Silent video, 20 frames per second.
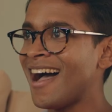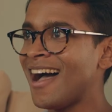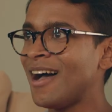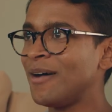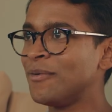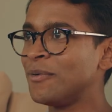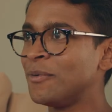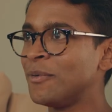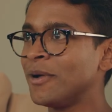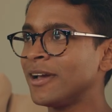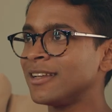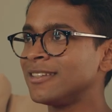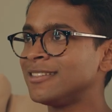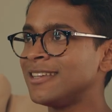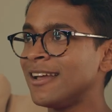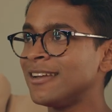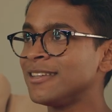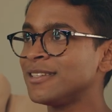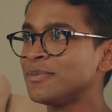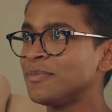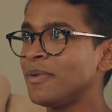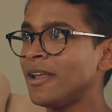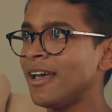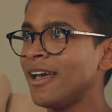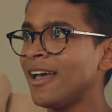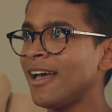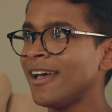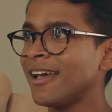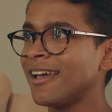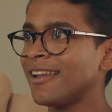I'm a wicked tennis
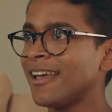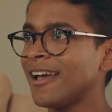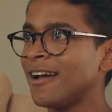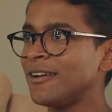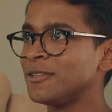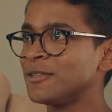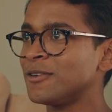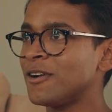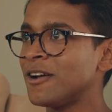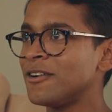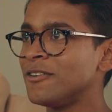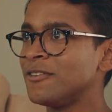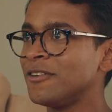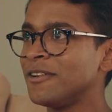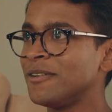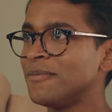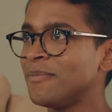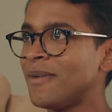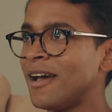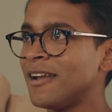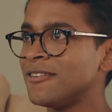player. I can count to 100 in